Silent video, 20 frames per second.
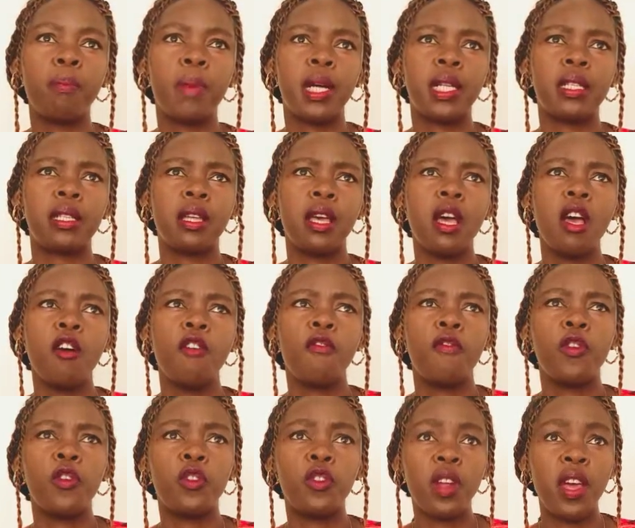But
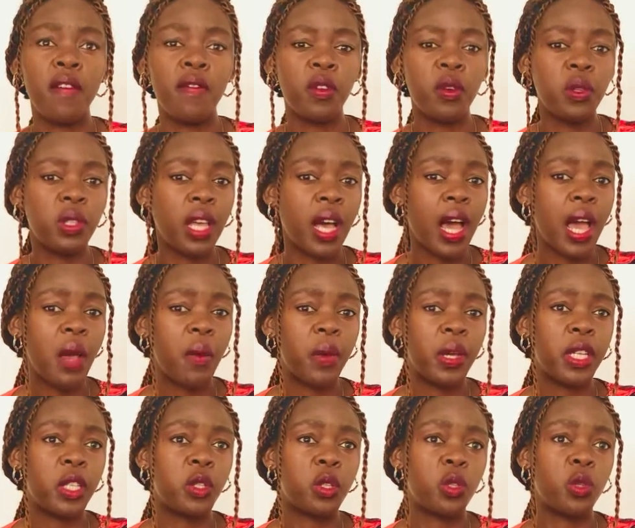for driving on the highway,
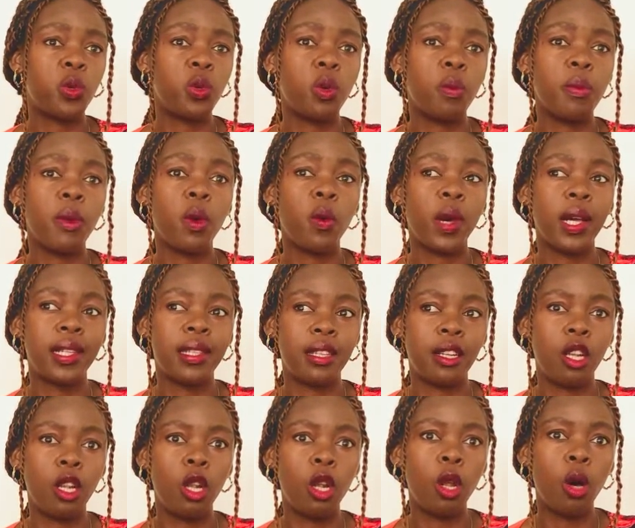it took me quite a
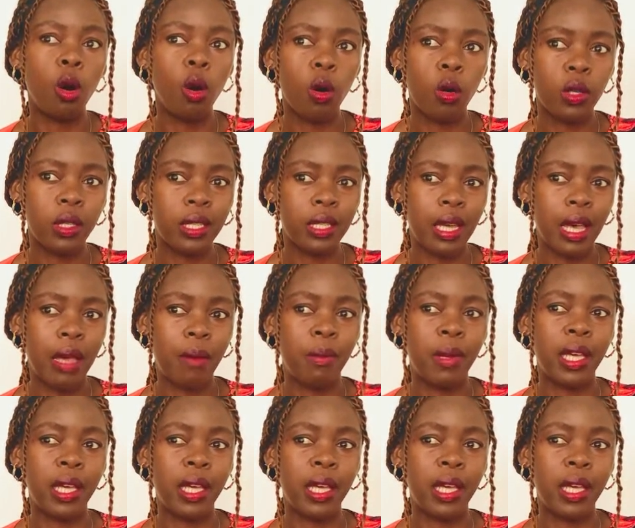long time.